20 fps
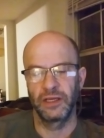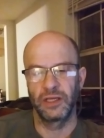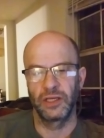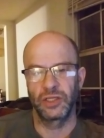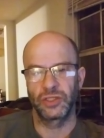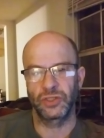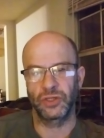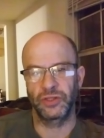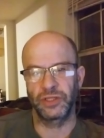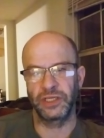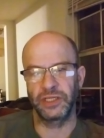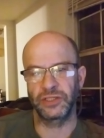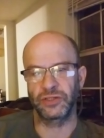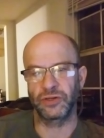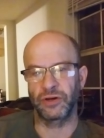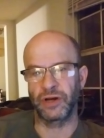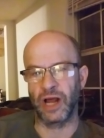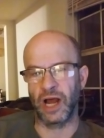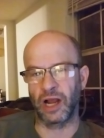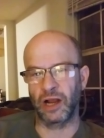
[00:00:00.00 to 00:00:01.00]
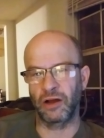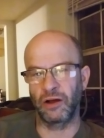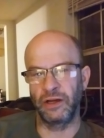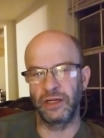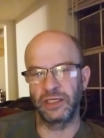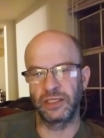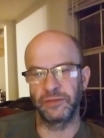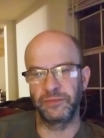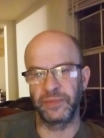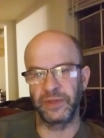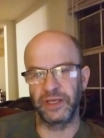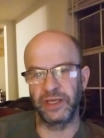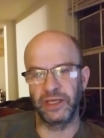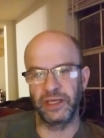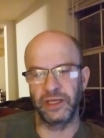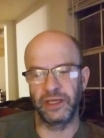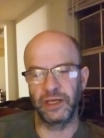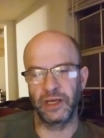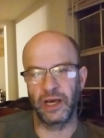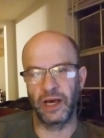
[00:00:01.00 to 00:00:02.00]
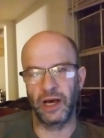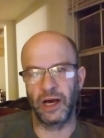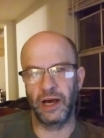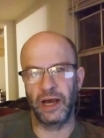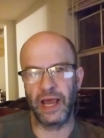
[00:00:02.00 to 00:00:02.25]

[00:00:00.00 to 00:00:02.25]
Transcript: So these are not going to be uh,